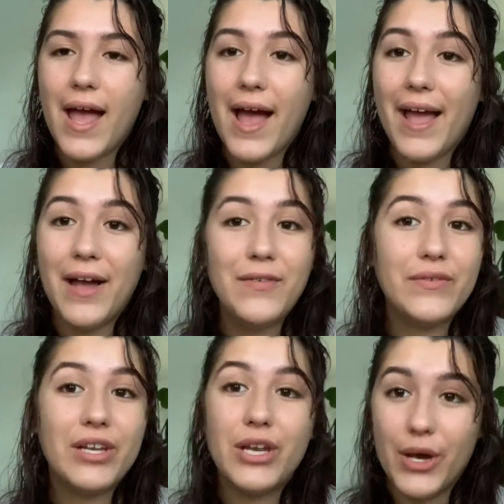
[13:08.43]
I have
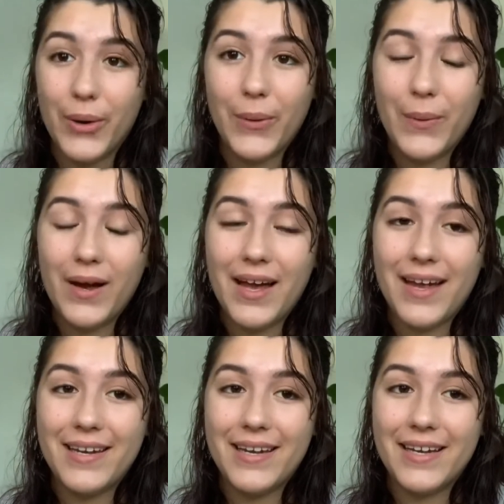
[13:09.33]
no
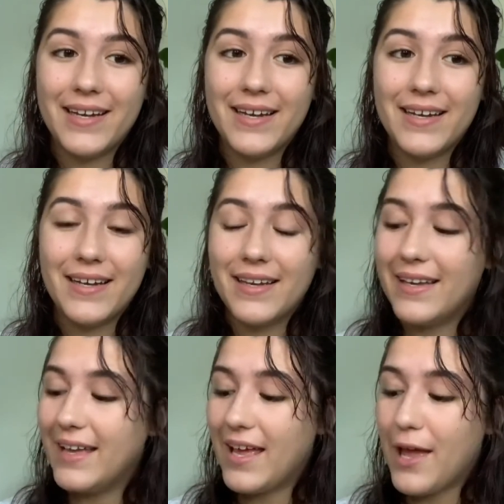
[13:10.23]
idea
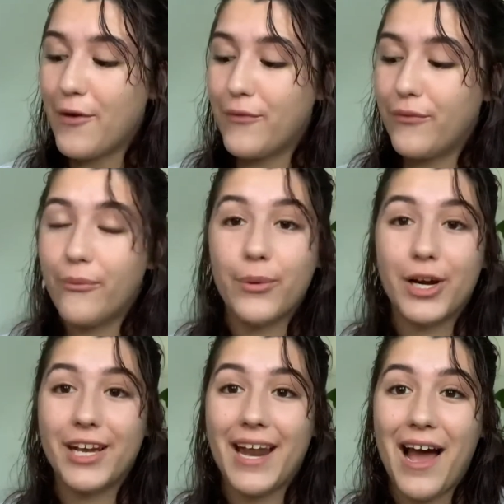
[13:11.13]
if
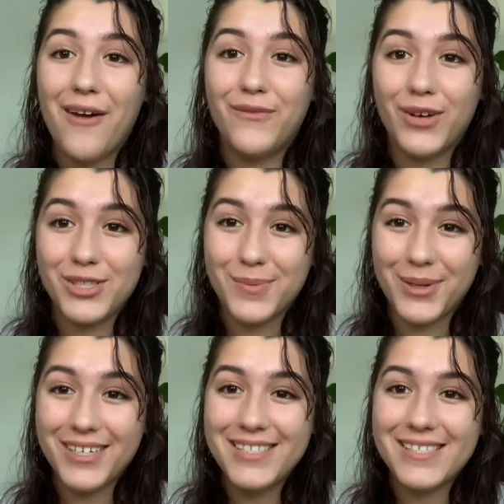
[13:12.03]
we're gonna have fall
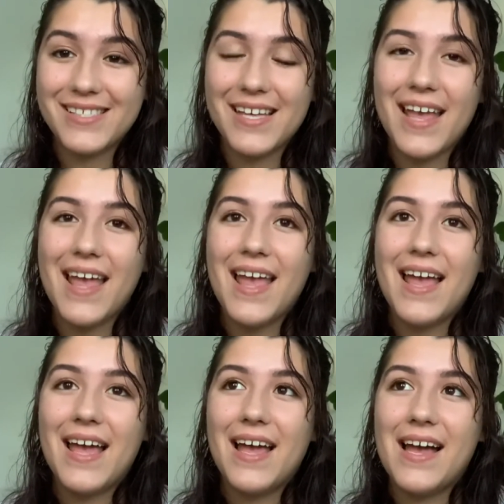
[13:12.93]
sports.
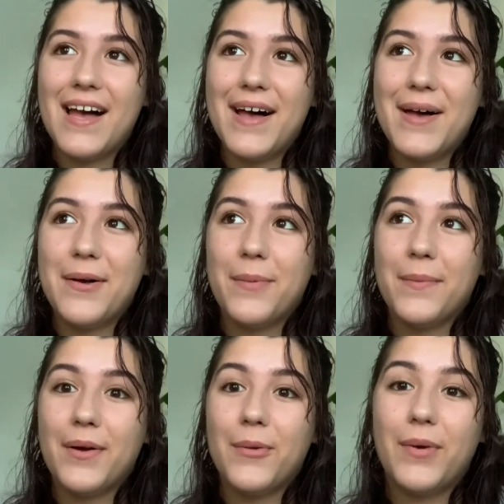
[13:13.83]

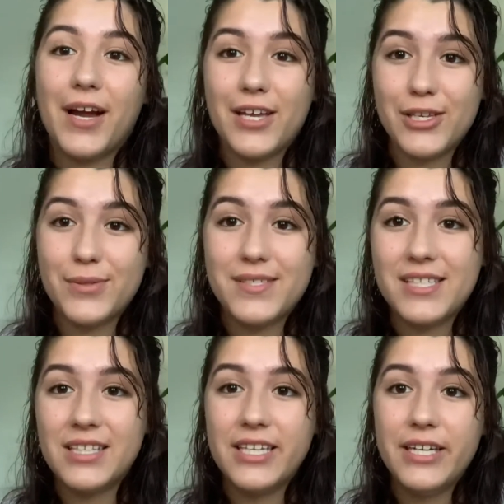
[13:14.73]
Where I used to
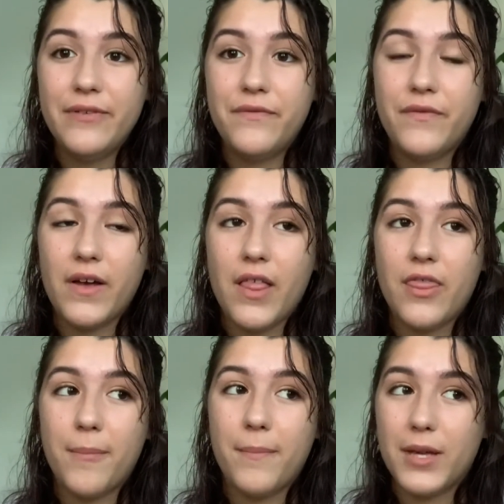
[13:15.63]
live,
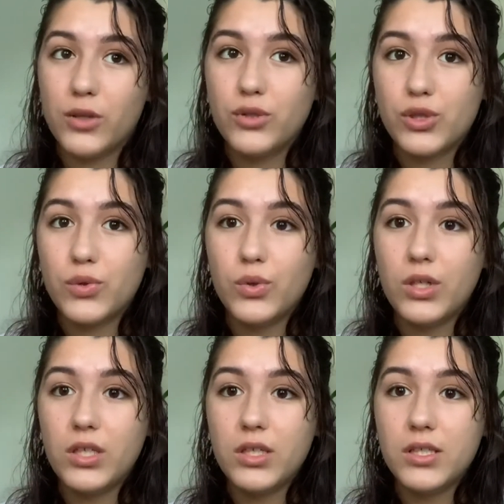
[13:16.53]
the middle
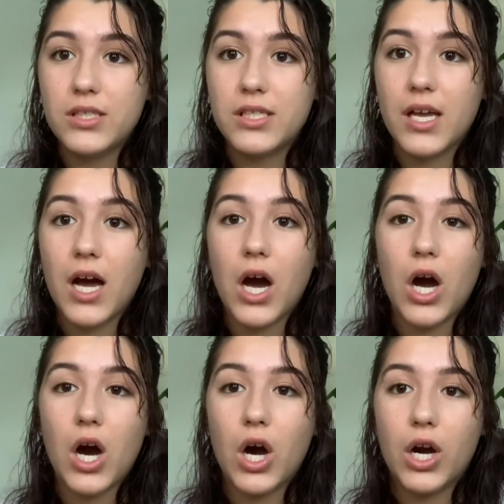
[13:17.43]
schools
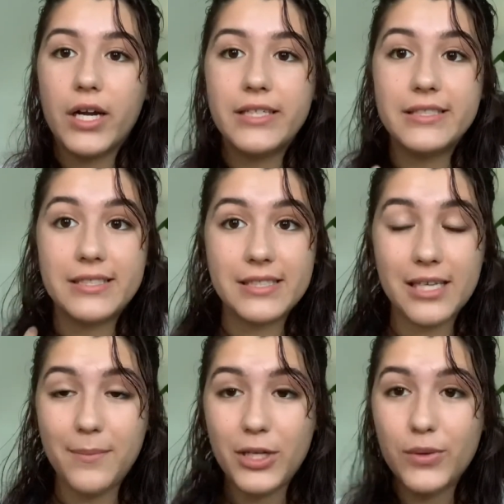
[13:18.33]
aren't
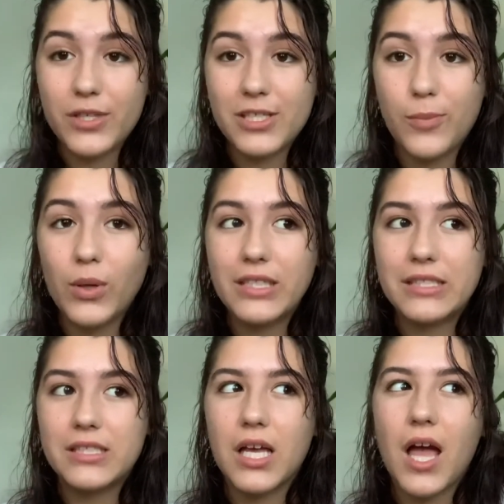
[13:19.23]
gonna be doing sports.